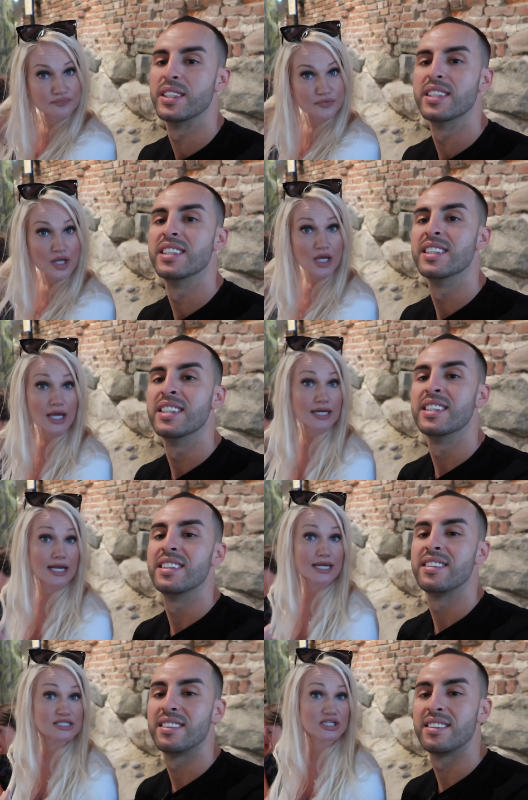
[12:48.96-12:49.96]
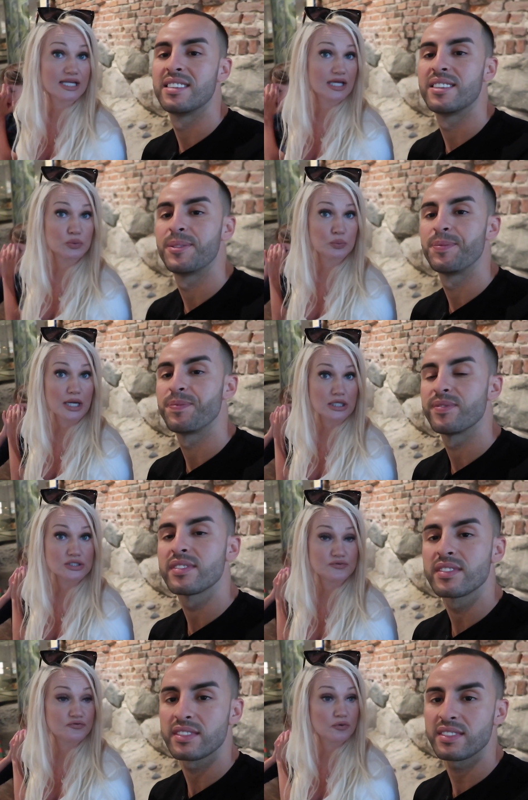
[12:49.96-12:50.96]
Speaker 1: Yeah. And I actually can't
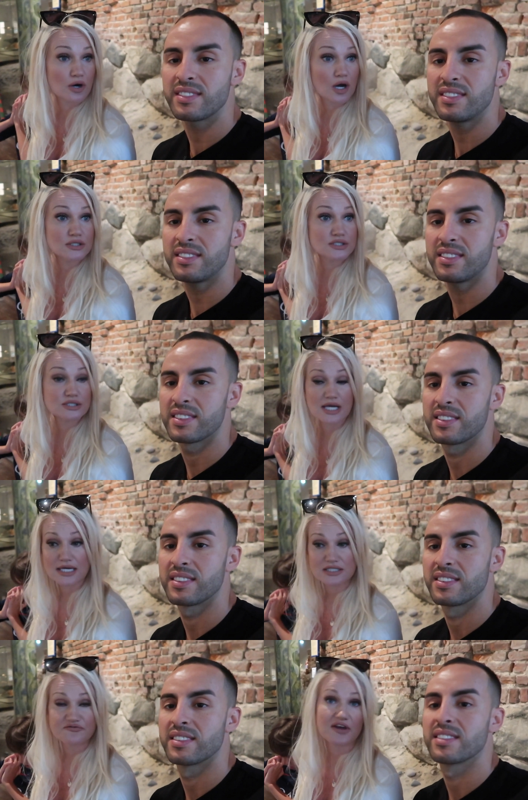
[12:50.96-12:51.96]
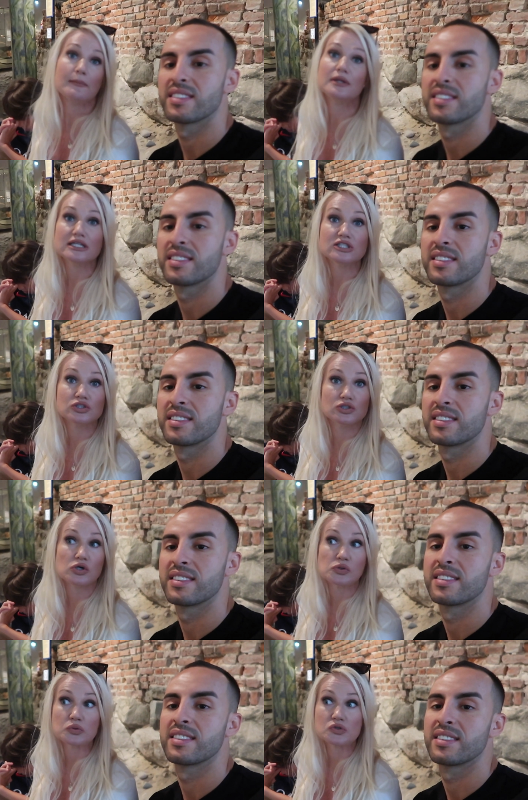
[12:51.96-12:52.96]
wait for us as a family to
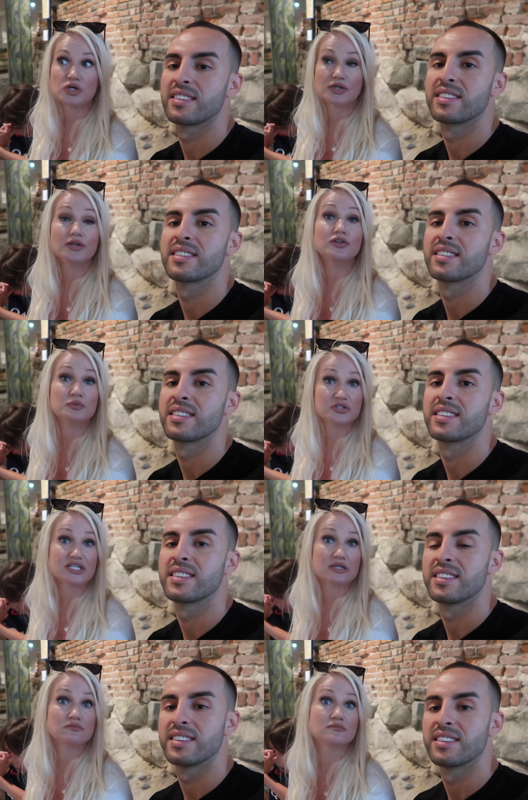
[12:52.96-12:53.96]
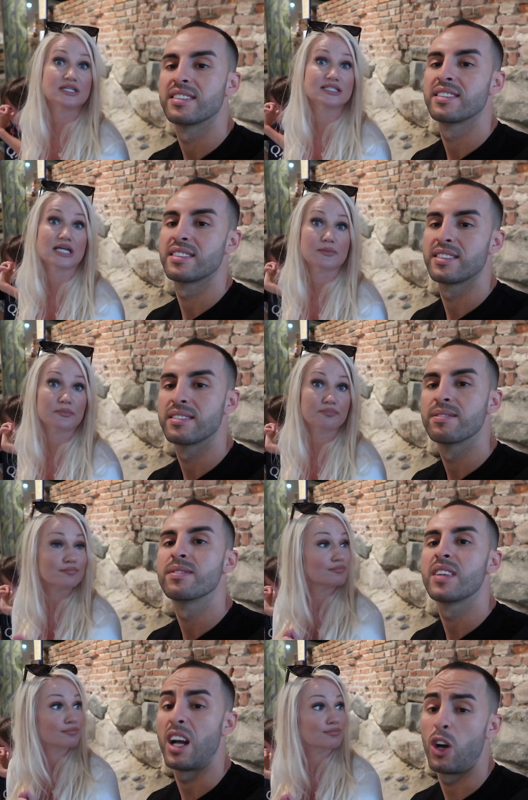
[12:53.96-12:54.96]
go to another museum next time.
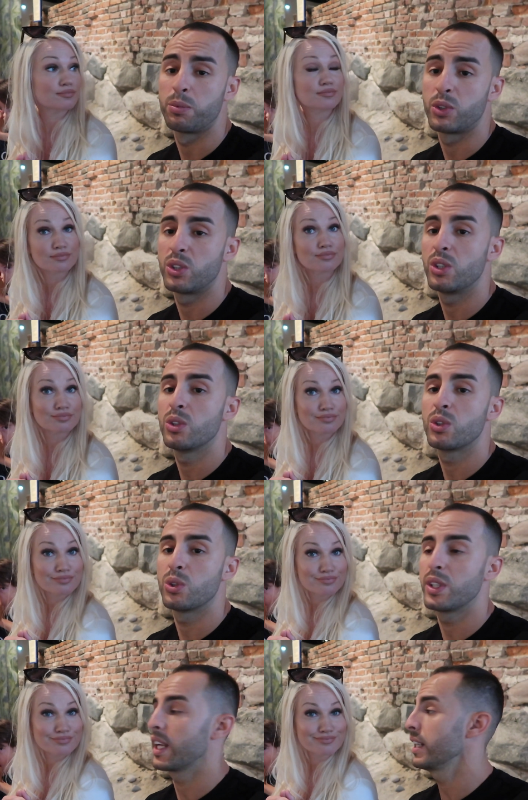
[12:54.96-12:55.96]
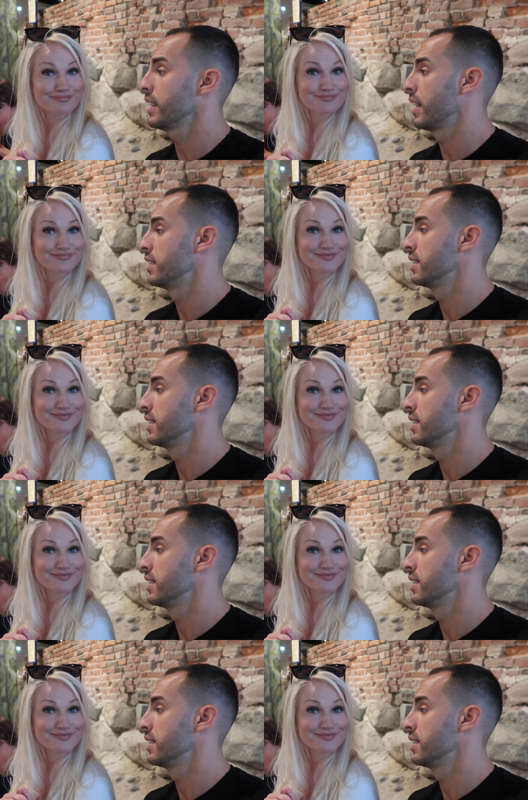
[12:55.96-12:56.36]
Speaker 2: I hope to see you soon again then.